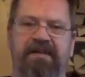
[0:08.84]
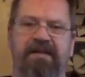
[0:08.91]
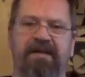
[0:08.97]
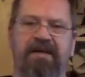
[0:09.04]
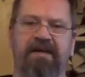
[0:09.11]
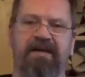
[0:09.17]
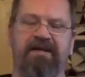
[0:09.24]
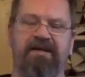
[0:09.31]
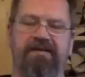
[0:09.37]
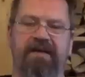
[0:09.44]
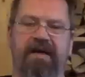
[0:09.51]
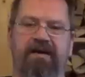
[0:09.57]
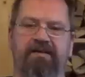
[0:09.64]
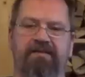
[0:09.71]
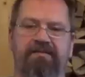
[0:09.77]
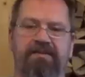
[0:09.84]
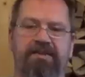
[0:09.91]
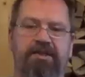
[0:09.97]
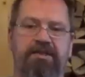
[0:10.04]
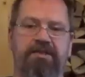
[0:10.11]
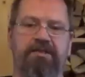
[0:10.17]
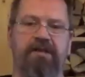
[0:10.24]
Now,
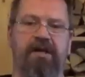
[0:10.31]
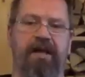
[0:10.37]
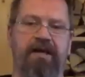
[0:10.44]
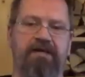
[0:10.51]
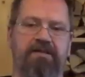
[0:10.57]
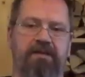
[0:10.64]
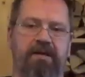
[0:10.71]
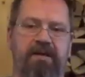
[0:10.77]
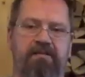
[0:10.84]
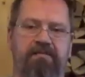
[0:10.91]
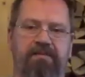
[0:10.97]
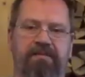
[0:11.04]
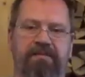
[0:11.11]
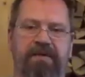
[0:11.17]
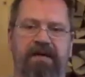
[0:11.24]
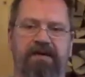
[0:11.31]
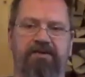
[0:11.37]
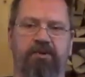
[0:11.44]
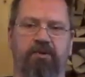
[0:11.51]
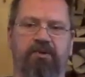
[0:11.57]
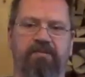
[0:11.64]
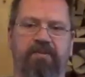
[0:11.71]
this is the last time I
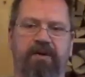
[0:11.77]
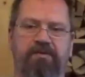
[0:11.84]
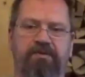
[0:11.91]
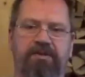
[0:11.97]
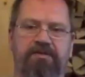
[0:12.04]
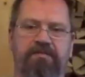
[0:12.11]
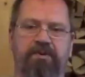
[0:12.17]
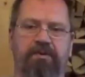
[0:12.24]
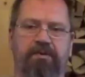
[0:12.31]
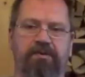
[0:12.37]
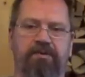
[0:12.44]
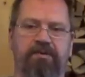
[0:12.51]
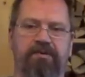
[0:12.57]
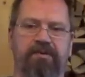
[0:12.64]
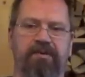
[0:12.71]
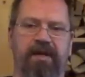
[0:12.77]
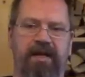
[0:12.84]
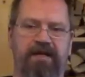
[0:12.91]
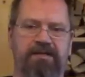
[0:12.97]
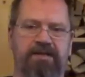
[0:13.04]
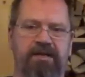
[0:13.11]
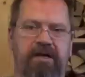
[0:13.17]
talk about this book.
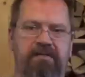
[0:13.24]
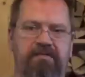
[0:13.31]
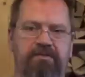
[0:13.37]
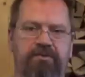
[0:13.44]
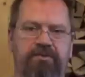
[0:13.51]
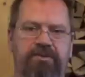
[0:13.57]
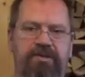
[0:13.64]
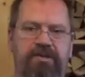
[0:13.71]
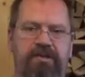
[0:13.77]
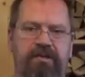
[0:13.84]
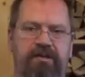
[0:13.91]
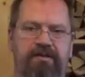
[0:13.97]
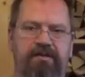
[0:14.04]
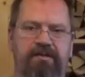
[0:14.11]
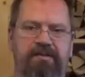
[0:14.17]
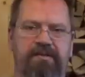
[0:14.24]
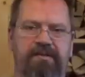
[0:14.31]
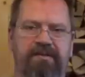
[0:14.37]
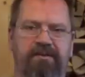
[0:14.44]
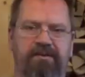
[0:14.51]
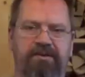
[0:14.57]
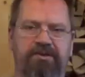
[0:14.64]
Last time you see it
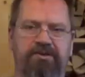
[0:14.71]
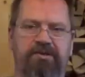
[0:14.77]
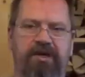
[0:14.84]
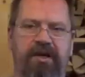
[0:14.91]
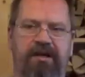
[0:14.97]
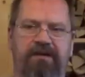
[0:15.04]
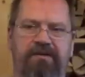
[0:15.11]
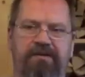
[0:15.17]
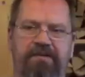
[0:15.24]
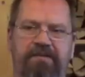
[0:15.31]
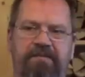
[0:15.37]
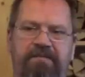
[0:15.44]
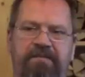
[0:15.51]
on this channel.